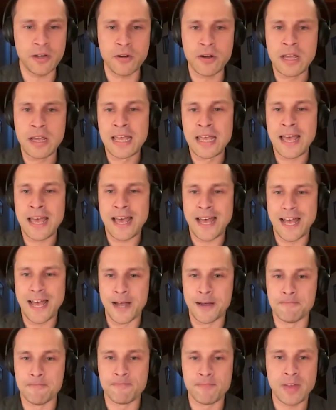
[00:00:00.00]
So
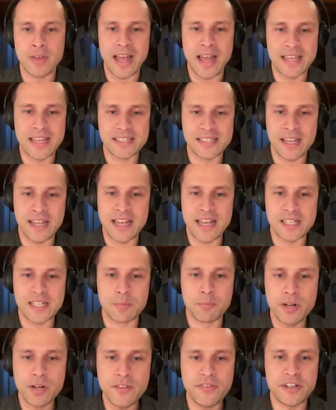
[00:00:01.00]
as
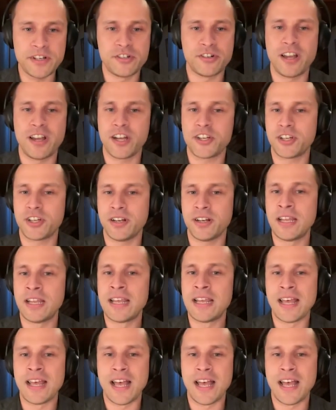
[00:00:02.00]
a brief introduction,